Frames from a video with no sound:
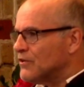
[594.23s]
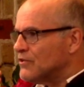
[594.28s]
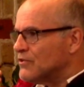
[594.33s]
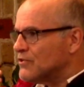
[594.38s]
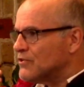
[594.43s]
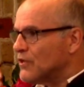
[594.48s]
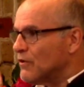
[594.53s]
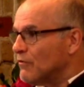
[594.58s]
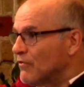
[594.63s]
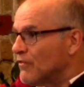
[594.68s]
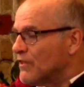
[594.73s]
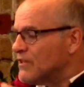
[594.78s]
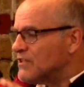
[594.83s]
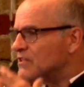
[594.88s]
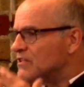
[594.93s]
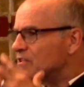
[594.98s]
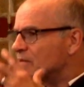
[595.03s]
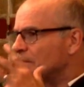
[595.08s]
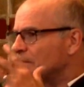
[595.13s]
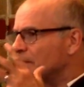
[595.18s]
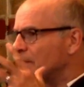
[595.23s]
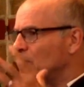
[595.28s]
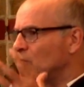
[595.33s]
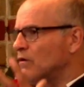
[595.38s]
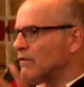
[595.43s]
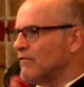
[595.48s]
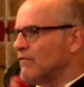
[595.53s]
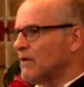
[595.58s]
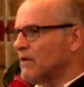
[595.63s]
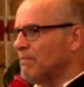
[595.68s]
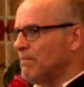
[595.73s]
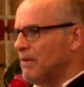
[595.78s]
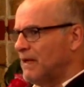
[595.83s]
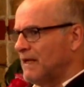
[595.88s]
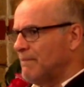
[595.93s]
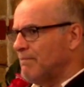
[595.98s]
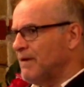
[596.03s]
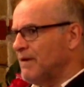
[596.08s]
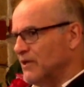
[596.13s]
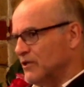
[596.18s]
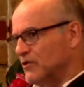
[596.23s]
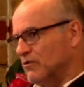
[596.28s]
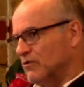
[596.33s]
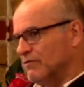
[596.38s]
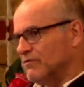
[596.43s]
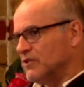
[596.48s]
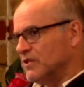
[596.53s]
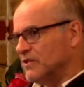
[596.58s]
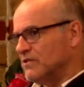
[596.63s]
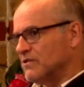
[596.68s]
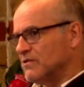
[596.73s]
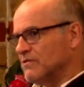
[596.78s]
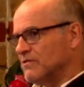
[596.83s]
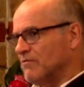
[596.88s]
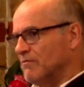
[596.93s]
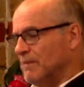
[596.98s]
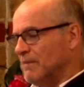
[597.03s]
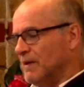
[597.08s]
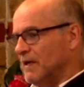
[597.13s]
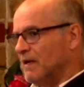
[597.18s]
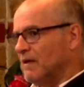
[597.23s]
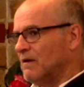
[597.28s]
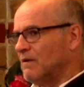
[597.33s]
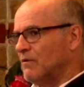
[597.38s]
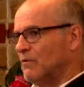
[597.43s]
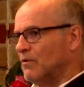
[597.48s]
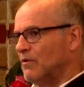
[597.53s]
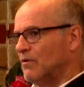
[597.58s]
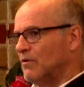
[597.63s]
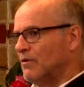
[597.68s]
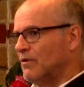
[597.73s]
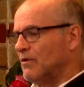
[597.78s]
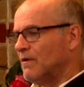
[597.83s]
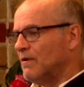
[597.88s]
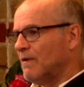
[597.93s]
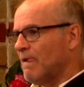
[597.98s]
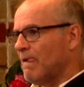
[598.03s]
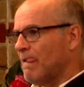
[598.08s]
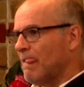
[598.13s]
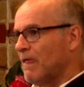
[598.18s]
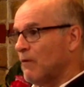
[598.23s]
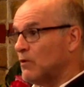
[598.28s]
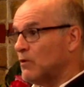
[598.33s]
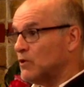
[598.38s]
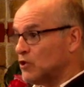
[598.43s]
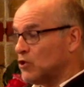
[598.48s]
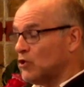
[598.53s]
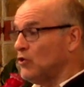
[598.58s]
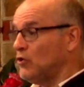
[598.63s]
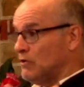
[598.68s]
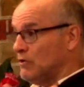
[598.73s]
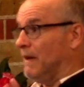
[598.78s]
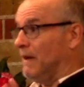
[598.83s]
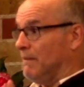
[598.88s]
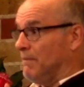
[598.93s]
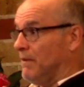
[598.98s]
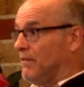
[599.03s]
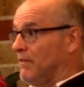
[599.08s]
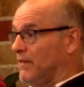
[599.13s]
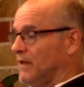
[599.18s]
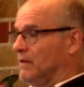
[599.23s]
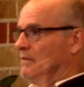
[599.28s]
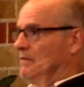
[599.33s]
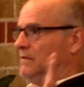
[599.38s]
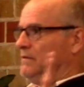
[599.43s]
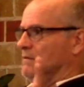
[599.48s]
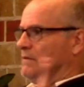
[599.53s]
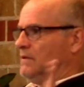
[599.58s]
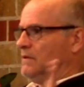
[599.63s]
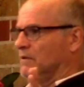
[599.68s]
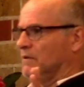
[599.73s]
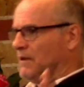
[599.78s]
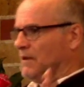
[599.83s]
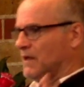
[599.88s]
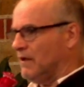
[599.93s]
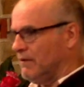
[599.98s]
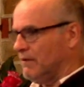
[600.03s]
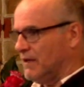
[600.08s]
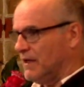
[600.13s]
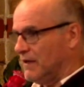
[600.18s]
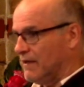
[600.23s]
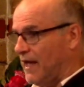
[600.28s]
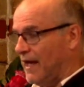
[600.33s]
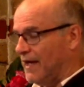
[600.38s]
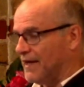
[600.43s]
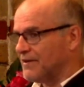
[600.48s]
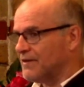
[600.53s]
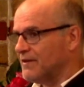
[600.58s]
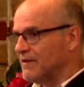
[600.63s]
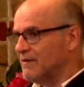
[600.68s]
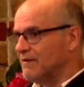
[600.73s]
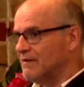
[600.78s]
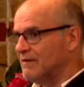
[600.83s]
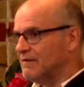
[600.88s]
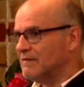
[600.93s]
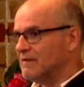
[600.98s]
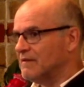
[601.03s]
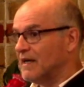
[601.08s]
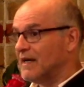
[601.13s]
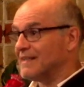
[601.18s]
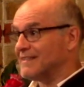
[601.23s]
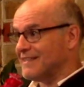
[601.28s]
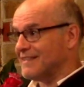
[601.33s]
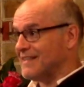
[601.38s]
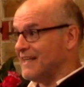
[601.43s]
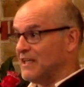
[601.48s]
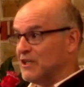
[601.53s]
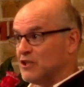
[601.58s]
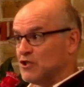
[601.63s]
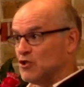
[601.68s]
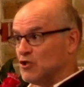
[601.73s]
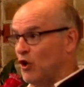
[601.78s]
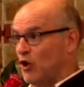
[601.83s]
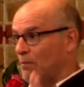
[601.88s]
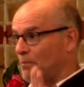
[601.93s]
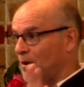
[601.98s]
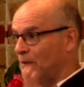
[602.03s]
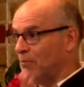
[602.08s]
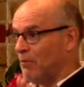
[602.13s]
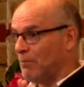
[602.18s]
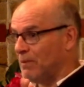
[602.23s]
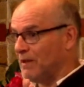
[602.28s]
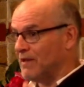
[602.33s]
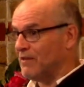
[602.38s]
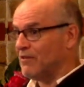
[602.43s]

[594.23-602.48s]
So this is a bit more of a complete picture of Jesus for me, which could make me think, oh, I don't want to go near that. And as I said, it's not probably